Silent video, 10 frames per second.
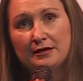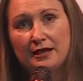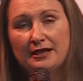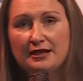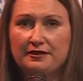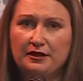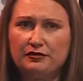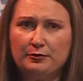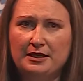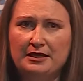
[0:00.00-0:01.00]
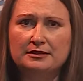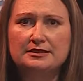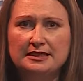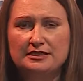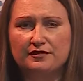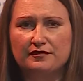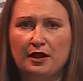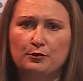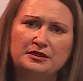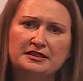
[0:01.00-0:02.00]
And I think from the early days of
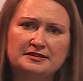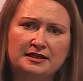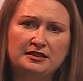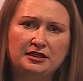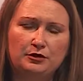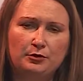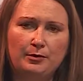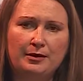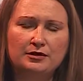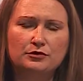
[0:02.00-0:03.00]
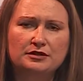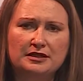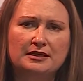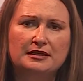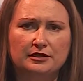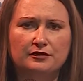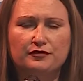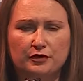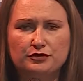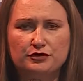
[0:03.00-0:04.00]
that, we decided that we weren't going to get it in the
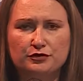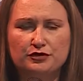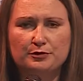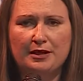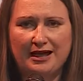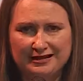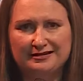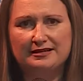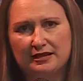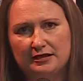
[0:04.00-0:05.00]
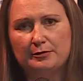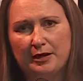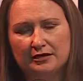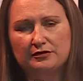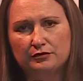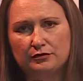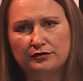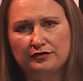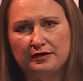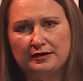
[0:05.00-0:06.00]
front door, so we had to get in the back door of
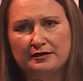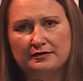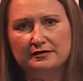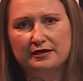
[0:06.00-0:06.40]
things.